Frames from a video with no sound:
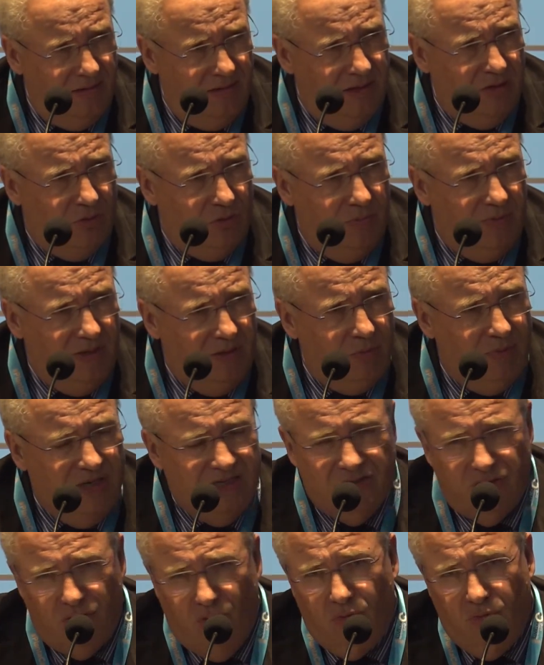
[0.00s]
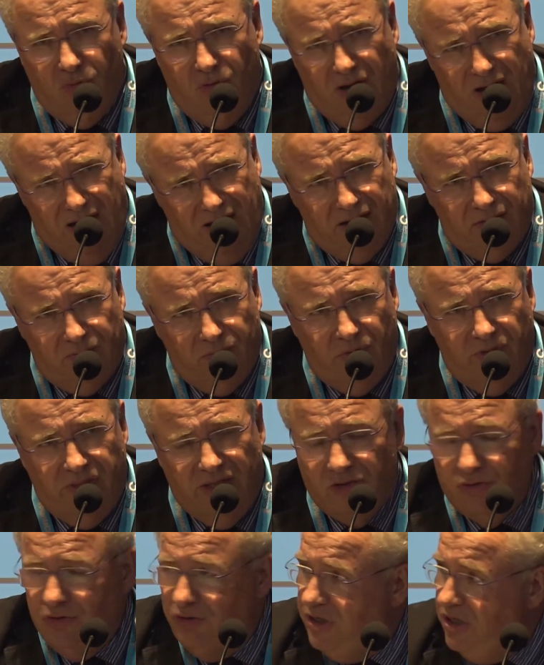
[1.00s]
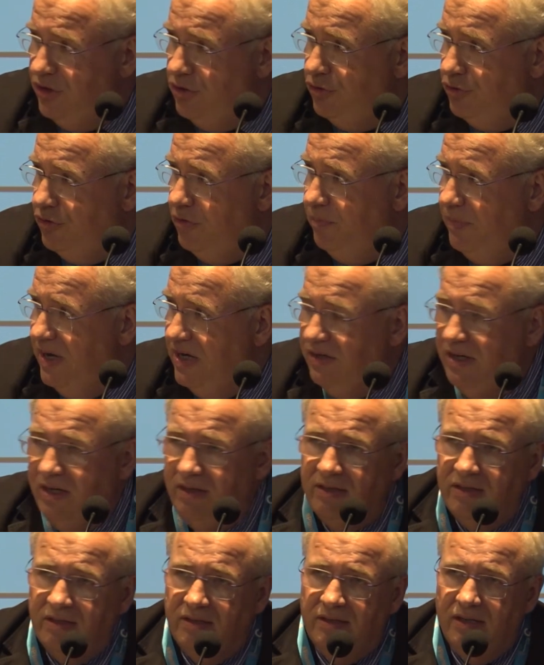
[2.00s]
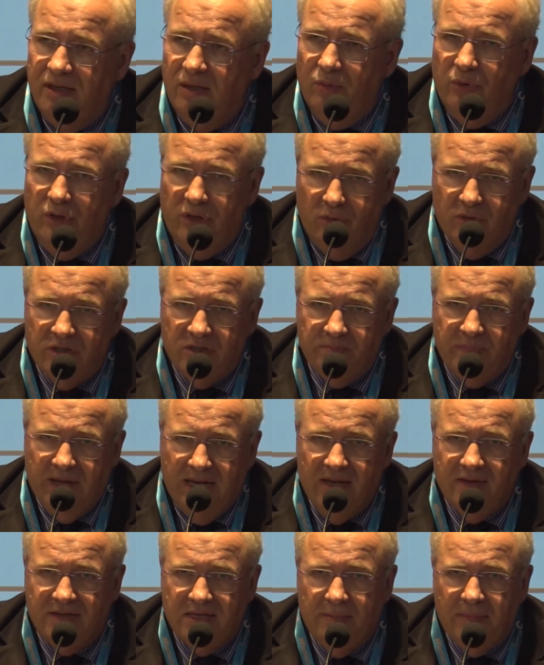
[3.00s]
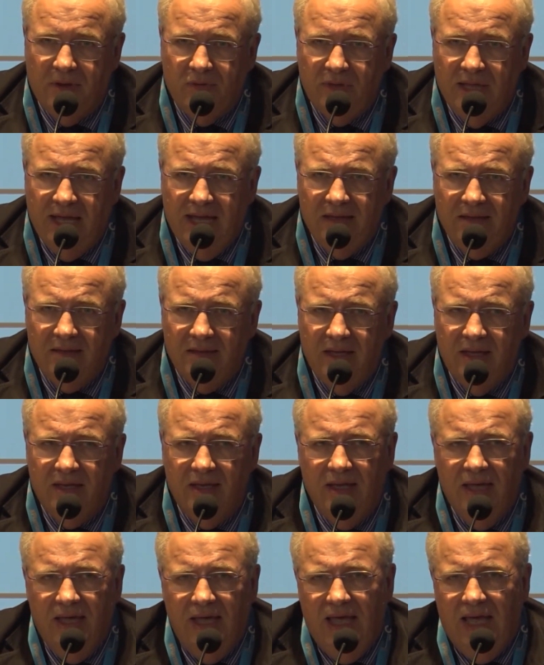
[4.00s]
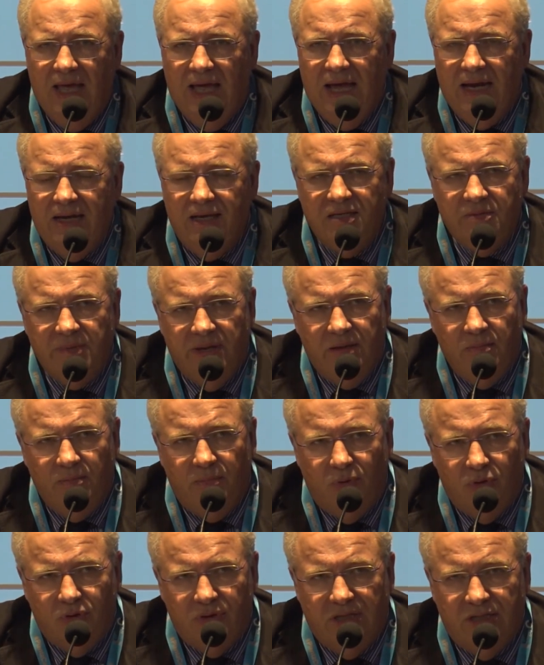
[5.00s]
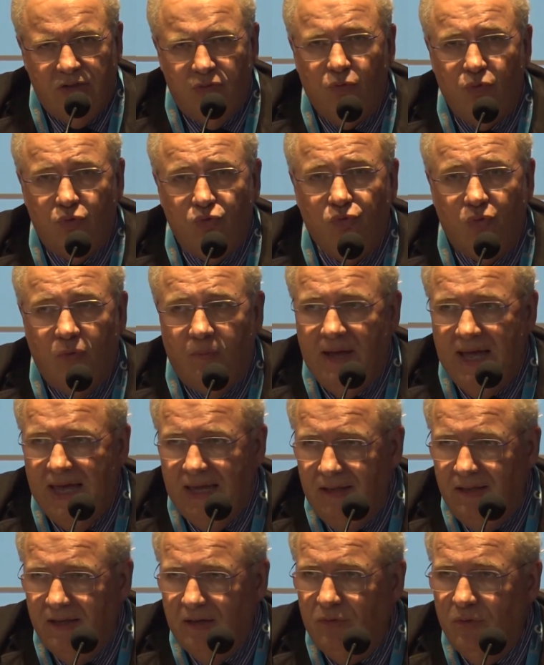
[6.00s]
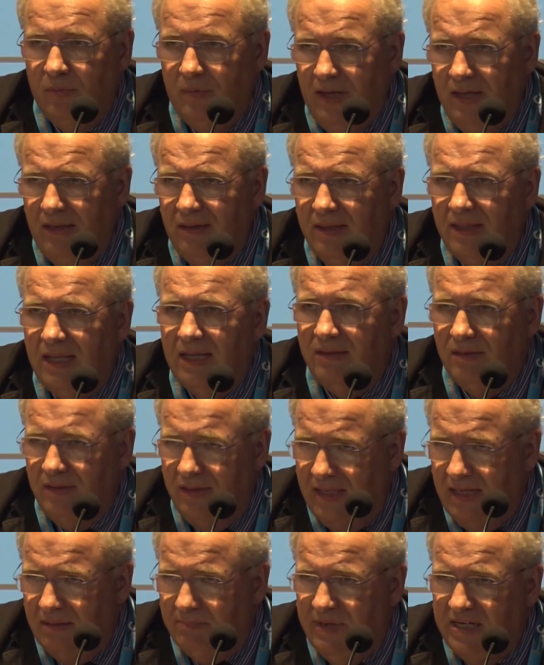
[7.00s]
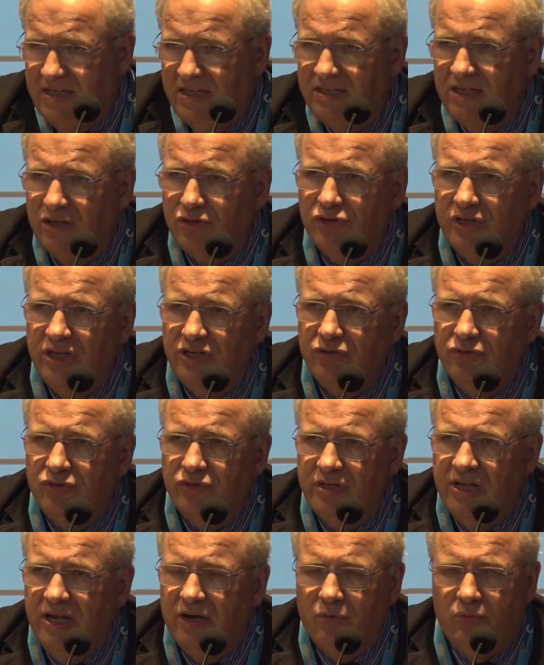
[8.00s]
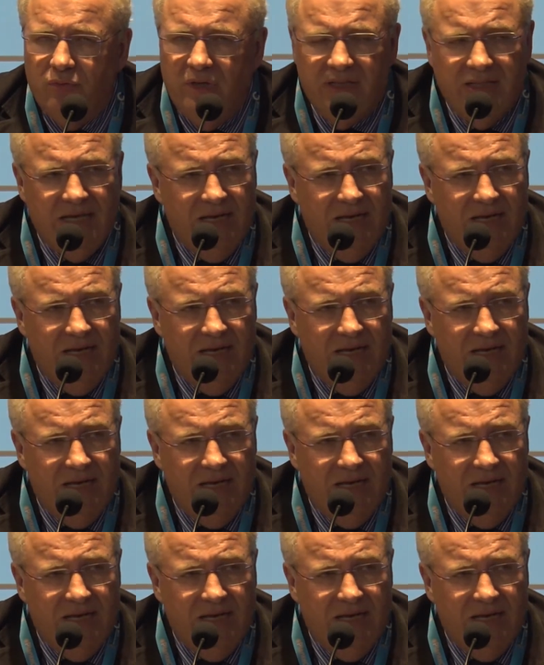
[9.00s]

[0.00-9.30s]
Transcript: COVID was so hard with associations of patients. We know experience about that. And it's very important to survive the COVID, that the patients associations, they are doing it.